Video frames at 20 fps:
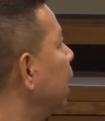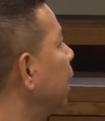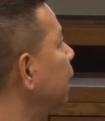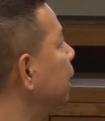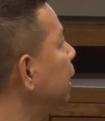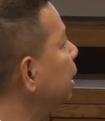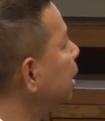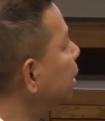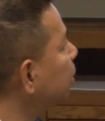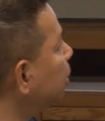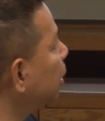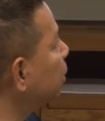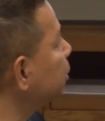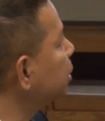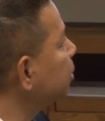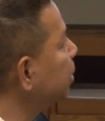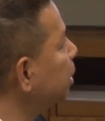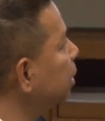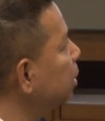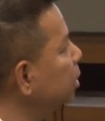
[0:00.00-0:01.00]
And then I'll, I'll
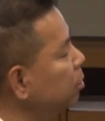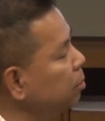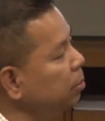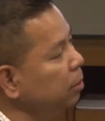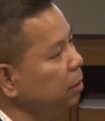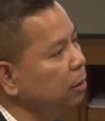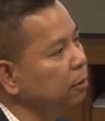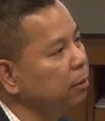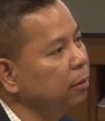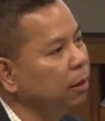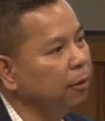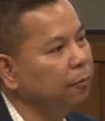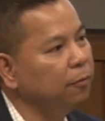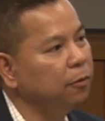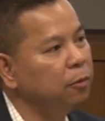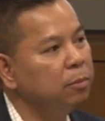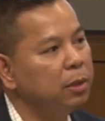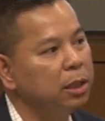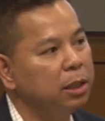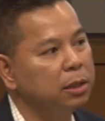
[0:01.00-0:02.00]
spend a little bit, a,
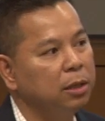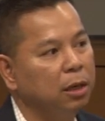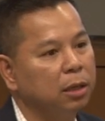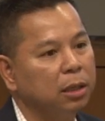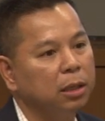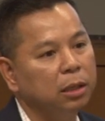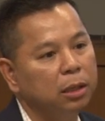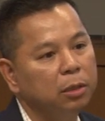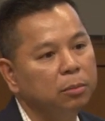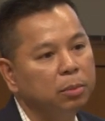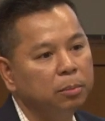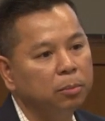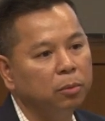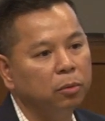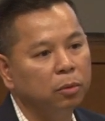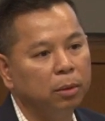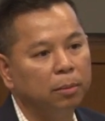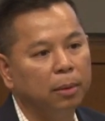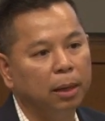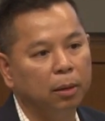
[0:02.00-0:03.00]
few minutes talking a little bit
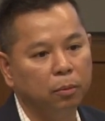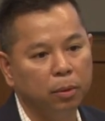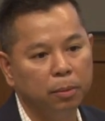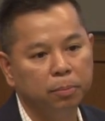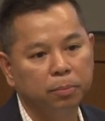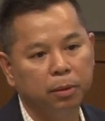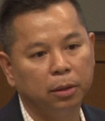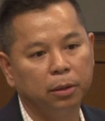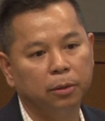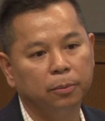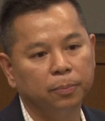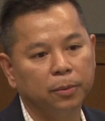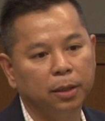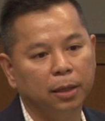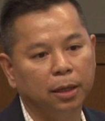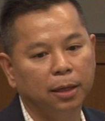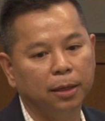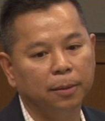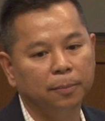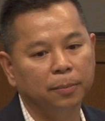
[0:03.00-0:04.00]
more about Wipro.
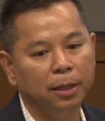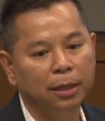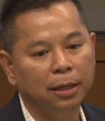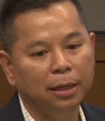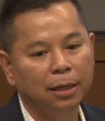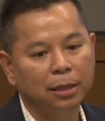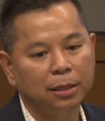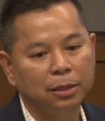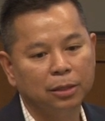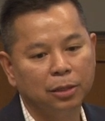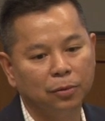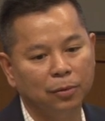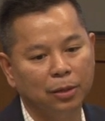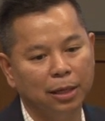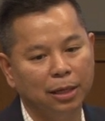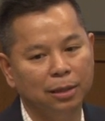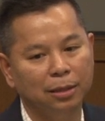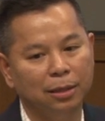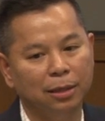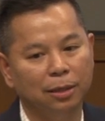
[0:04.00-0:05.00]
Um, so
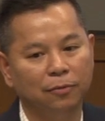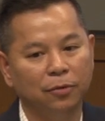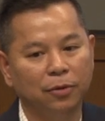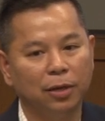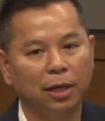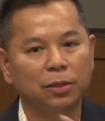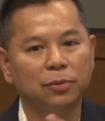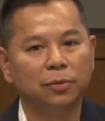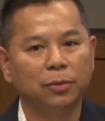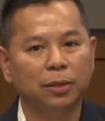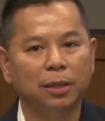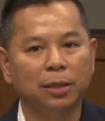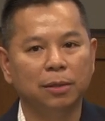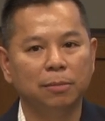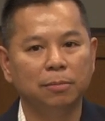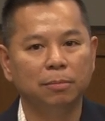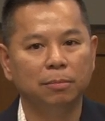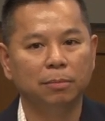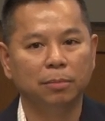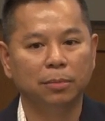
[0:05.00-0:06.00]
in, if you guys were in
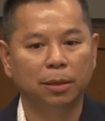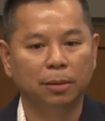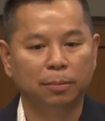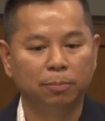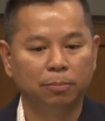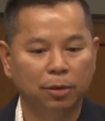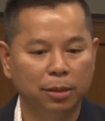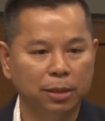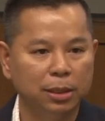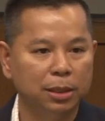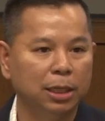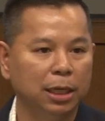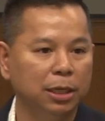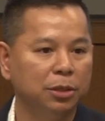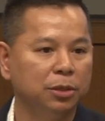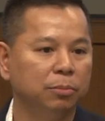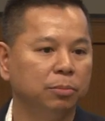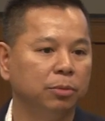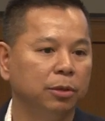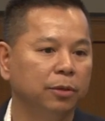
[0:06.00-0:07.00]
the uh,
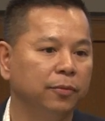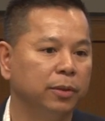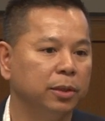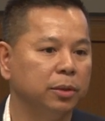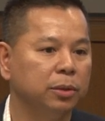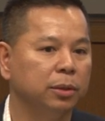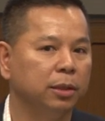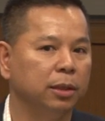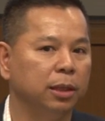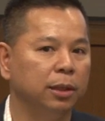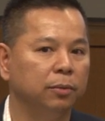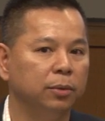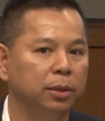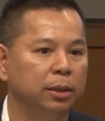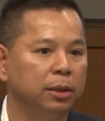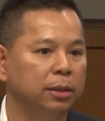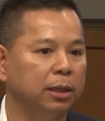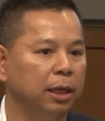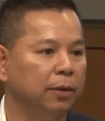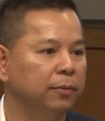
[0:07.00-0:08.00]
presentation previously
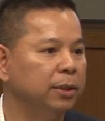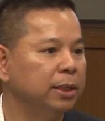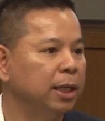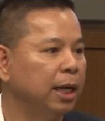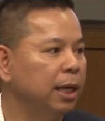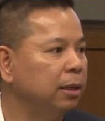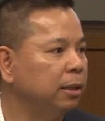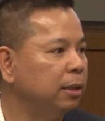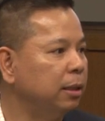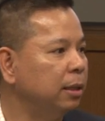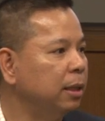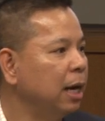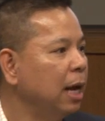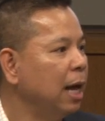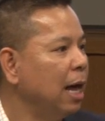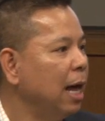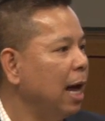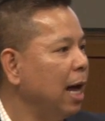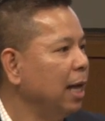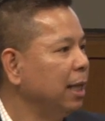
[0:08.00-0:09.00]
with David Taylor,
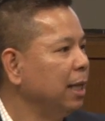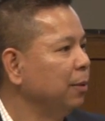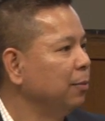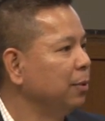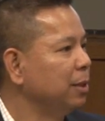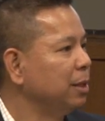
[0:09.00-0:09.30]
I think